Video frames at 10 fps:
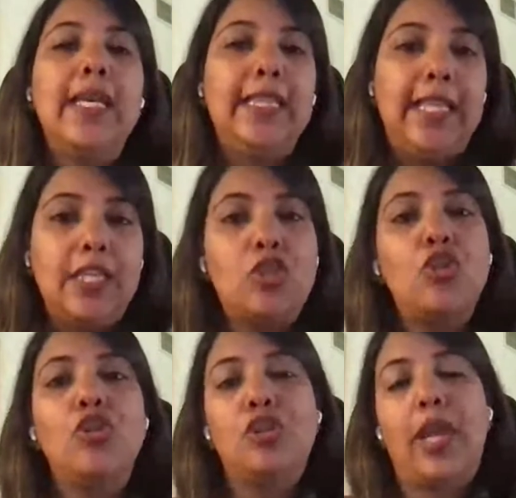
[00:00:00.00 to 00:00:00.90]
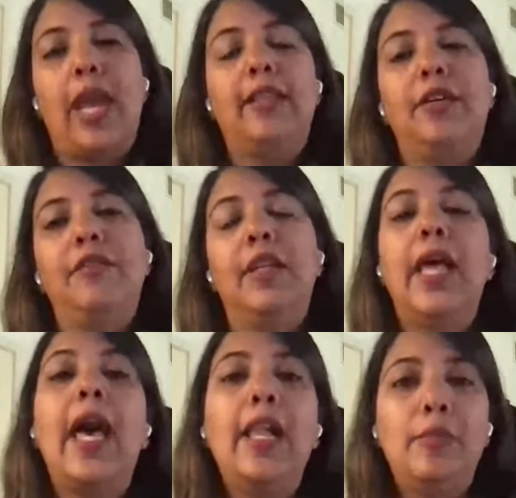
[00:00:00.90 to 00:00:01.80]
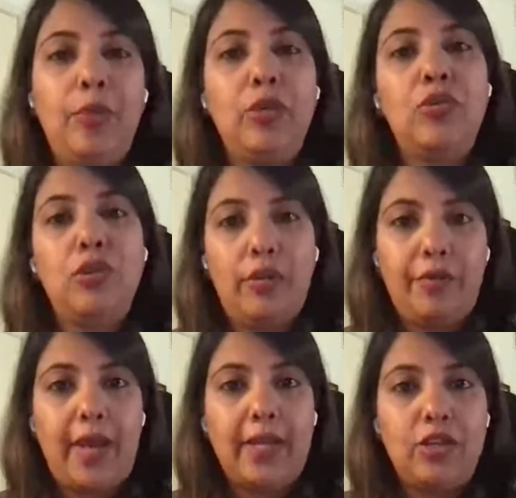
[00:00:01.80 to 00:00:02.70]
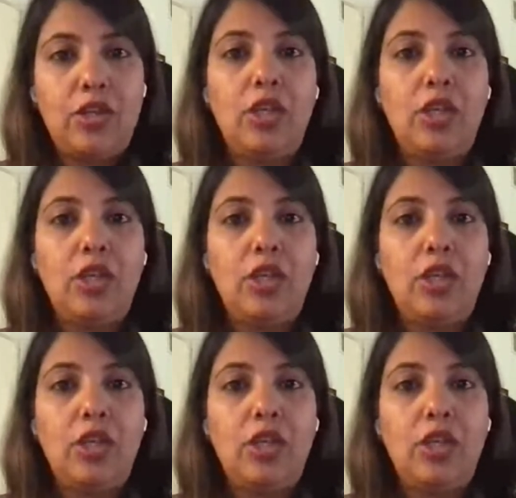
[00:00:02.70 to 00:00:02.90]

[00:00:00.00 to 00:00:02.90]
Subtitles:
These two together will help you to correct